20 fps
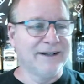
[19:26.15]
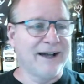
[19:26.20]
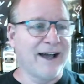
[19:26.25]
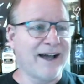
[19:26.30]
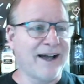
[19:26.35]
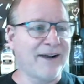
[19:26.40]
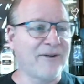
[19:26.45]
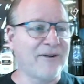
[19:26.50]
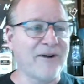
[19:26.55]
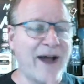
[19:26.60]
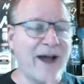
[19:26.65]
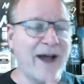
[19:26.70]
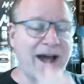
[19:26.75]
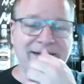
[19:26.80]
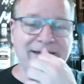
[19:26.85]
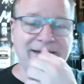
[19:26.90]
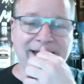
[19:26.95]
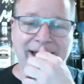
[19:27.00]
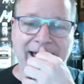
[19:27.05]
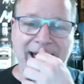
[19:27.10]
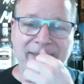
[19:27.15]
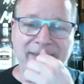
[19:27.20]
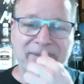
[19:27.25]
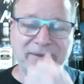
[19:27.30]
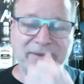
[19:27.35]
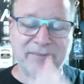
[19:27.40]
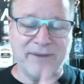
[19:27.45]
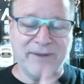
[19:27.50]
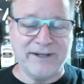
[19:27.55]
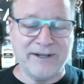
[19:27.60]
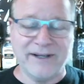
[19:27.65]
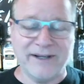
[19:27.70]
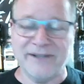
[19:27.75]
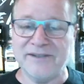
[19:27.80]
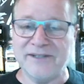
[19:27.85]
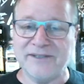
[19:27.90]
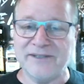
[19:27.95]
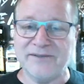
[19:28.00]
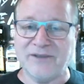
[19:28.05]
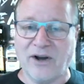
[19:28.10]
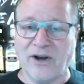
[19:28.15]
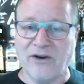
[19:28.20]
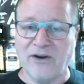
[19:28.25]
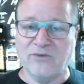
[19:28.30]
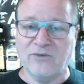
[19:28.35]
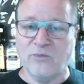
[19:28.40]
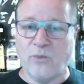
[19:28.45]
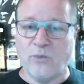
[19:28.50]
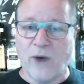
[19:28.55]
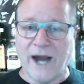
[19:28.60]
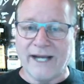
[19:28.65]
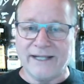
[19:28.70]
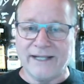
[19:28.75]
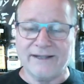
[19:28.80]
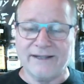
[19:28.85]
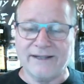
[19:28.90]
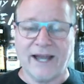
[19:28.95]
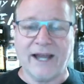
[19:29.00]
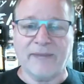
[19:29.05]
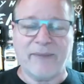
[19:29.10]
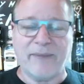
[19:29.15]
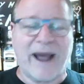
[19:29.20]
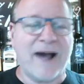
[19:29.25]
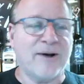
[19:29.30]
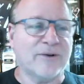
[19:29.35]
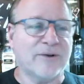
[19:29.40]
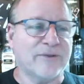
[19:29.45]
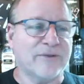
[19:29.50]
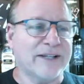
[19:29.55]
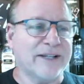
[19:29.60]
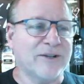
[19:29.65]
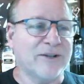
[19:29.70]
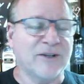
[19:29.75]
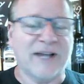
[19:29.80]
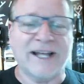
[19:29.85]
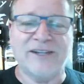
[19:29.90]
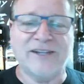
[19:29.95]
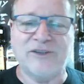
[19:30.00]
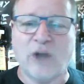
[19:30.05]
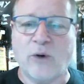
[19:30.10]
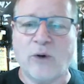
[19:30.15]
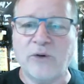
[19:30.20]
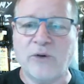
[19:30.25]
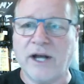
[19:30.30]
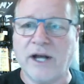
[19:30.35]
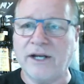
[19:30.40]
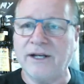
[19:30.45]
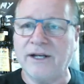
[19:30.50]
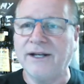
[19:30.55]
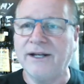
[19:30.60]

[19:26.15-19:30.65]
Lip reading: I don't know how that happened, but it just turned white, like powdery. It looked like a donut.